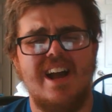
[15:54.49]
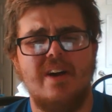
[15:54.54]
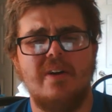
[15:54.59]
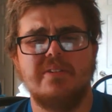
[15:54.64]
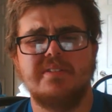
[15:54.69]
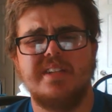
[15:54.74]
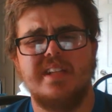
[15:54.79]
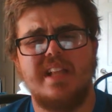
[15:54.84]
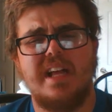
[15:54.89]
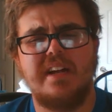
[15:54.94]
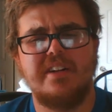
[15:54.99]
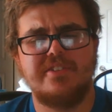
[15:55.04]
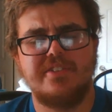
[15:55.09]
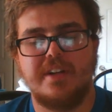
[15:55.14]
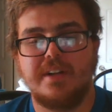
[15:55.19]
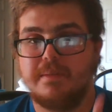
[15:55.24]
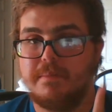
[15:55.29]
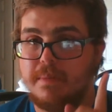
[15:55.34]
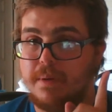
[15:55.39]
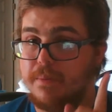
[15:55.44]
said ladder truck,
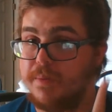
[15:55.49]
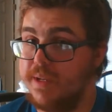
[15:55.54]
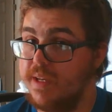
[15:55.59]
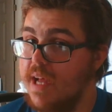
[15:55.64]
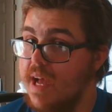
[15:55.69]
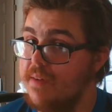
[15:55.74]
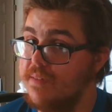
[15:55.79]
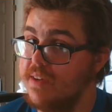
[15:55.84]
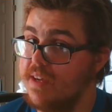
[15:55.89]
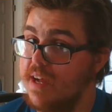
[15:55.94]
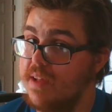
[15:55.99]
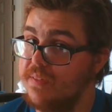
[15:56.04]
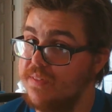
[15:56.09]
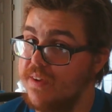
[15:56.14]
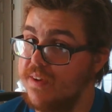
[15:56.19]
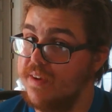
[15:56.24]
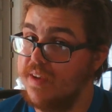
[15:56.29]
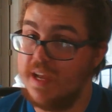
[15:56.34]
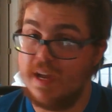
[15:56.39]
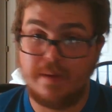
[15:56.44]
but we haven't got
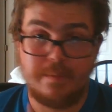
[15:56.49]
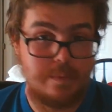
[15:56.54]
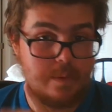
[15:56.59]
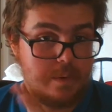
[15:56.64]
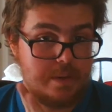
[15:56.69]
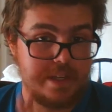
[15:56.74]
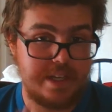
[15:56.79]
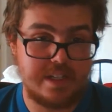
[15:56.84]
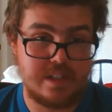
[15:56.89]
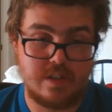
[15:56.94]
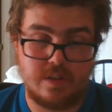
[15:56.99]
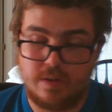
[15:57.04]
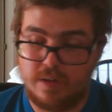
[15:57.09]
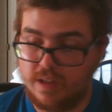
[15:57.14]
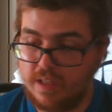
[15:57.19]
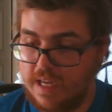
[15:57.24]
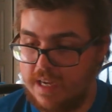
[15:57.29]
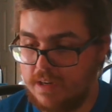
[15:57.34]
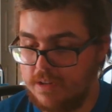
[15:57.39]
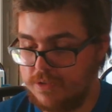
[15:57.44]
there yet. We'll get to a
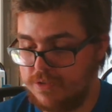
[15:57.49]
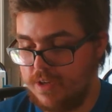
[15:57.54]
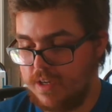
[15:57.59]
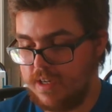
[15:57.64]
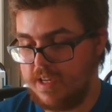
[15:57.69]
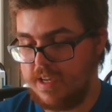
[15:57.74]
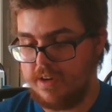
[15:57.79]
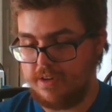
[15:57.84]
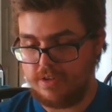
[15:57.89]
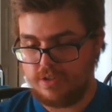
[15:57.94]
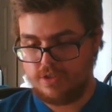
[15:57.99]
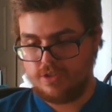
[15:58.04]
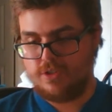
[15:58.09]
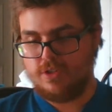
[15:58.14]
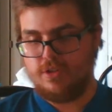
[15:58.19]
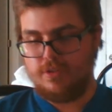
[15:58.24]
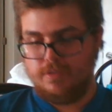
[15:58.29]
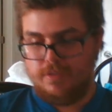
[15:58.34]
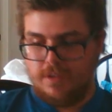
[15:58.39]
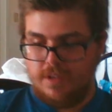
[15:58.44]
ladder truck here
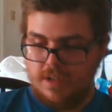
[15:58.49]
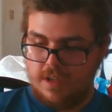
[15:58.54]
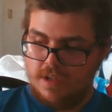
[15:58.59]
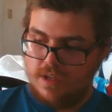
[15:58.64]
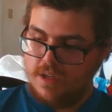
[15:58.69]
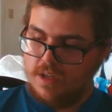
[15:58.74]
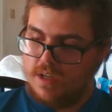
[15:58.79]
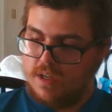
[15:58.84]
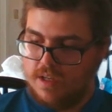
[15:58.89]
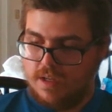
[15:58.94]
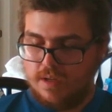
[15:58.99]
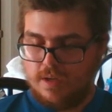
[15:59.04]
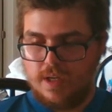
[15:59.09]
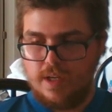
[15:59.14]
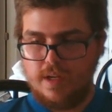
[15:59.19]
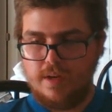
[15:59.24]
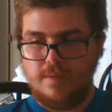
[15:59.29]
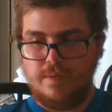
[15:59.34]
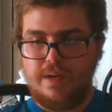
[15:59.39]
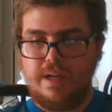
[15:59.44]
soon
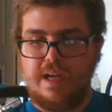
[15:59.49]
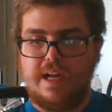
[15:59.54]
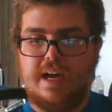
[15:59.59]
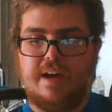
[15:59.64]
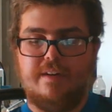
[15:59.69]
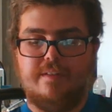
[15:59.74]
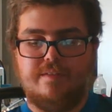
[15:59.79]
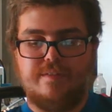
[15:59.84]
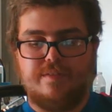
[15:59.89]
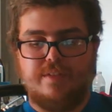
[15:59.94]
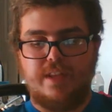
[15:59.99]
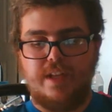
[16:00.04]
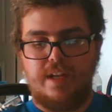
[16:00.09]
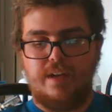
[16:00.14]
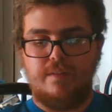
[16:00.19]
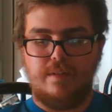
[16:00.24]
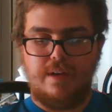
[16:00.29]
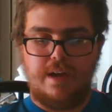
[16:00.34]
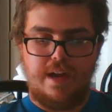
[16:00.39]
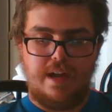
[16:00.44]
when I have the
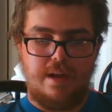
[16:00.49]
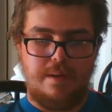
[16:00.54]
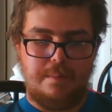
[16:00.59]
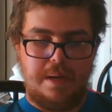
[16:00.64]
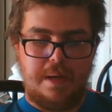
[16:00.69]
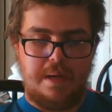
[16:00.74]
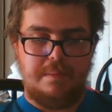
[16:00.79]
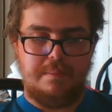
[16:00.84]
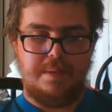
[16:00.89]
right amount of